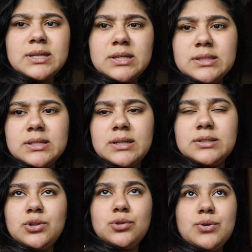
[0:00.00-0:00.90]
teas and I
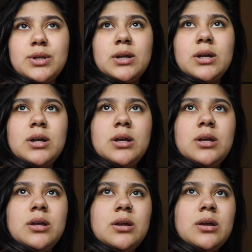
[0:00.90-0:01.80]
still drink
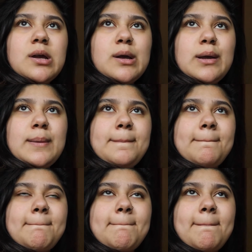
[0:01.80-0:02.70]
um
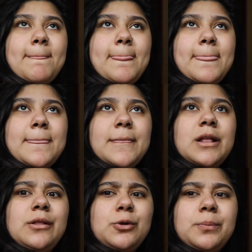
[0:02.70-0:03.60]

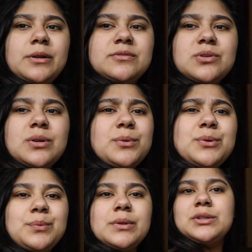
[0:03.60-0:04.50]
a little bit of soda we
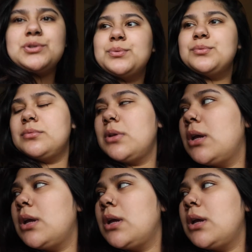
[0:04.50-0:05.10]
don't really don't